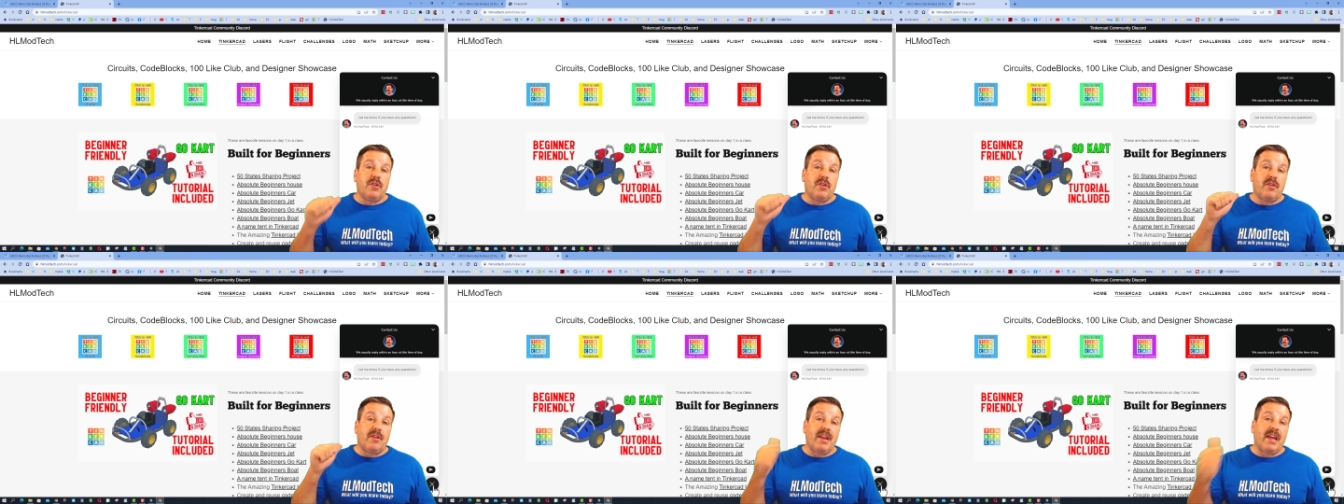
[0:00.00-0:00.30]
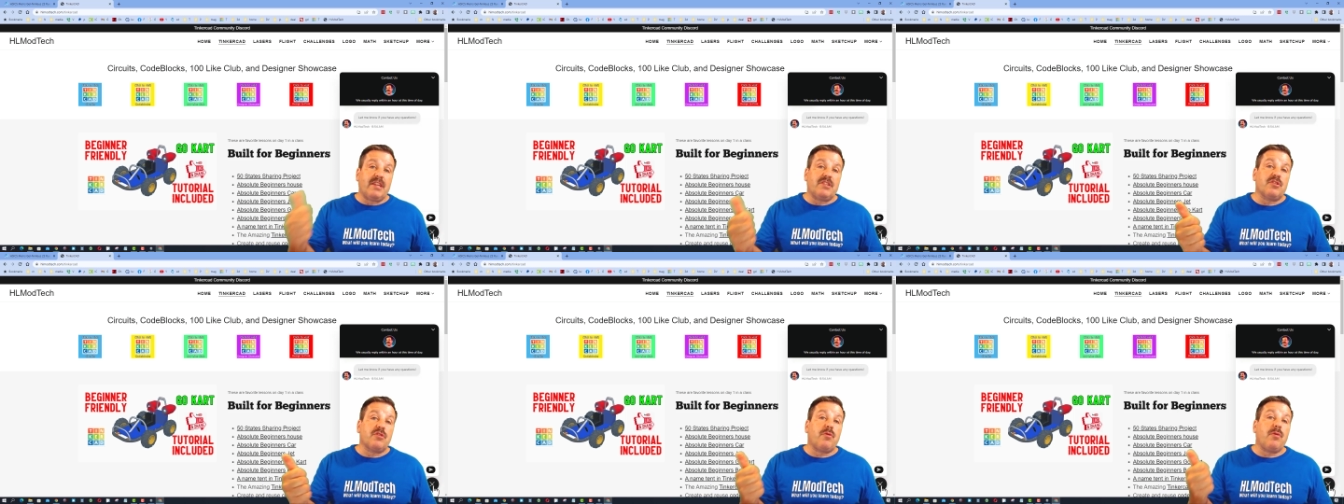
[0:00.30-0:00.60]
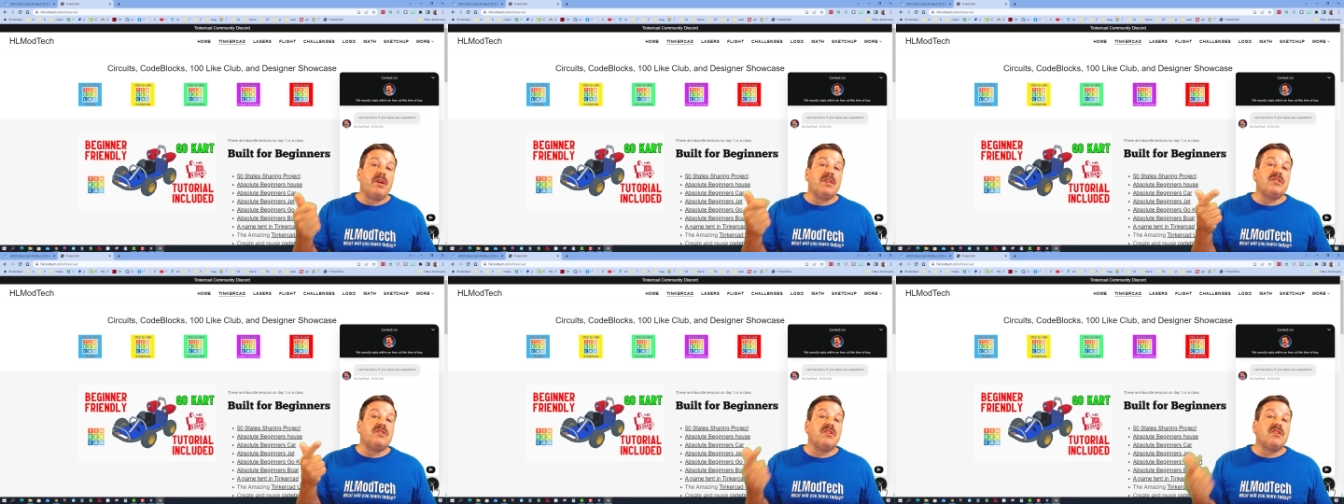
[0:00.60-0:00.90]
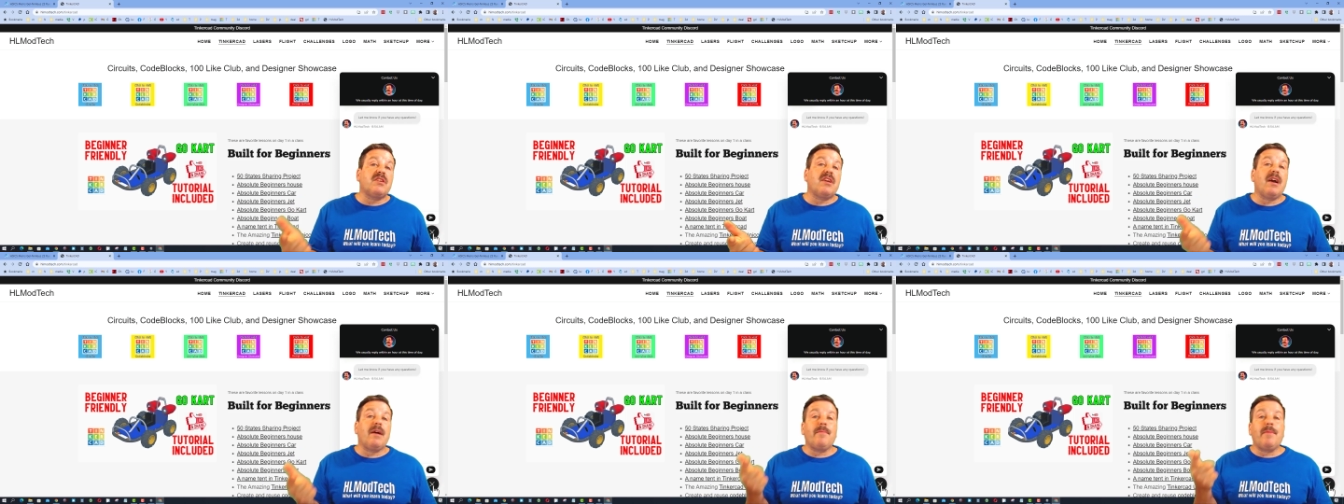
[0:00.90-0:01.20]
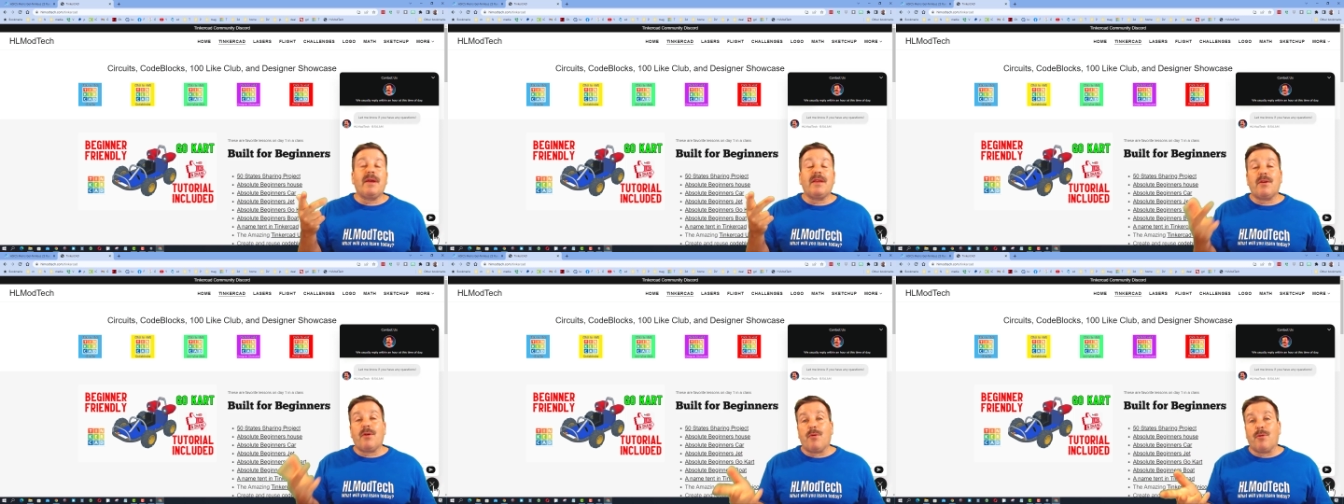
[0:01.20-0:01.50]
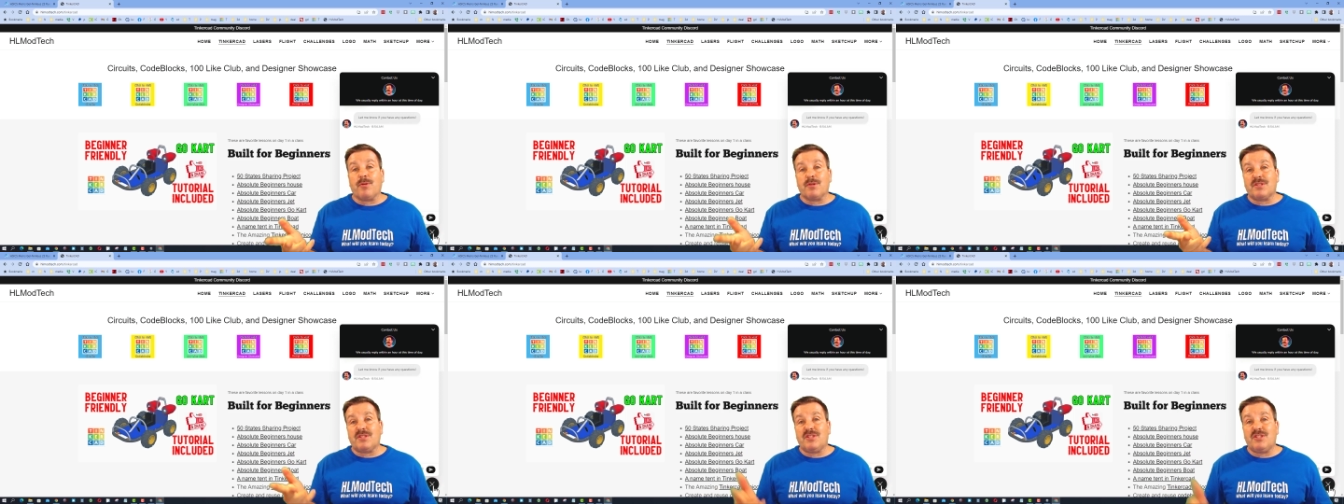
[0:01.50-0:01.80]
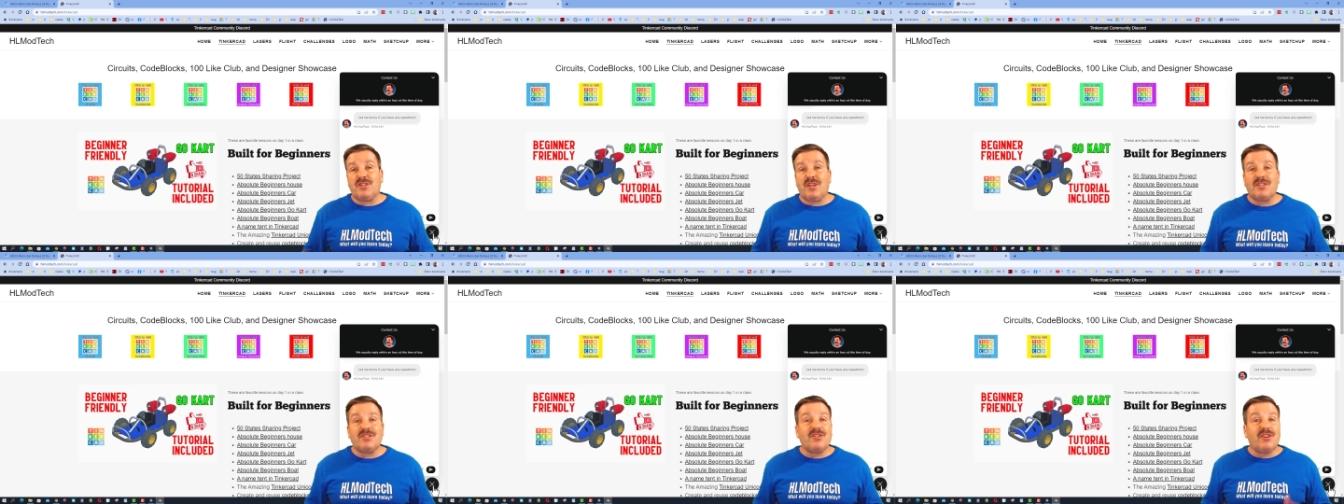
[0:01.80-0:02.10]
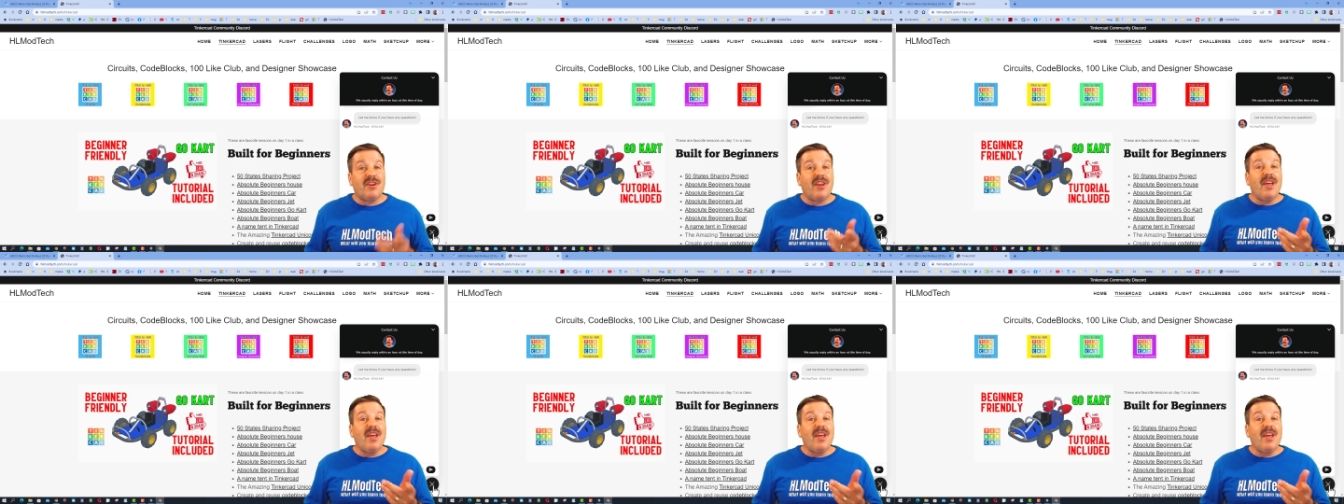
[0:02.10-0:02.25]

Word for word: You can add your question, comment, or suggestion,